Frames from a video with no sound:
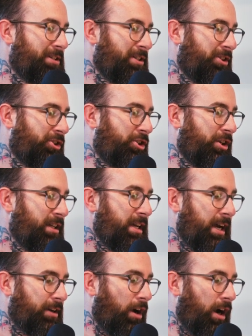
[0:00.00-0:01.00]
is shitty
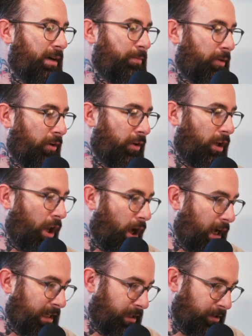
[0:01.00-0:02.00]
and I'm not
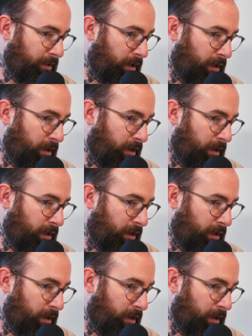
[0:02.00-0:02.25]
lying.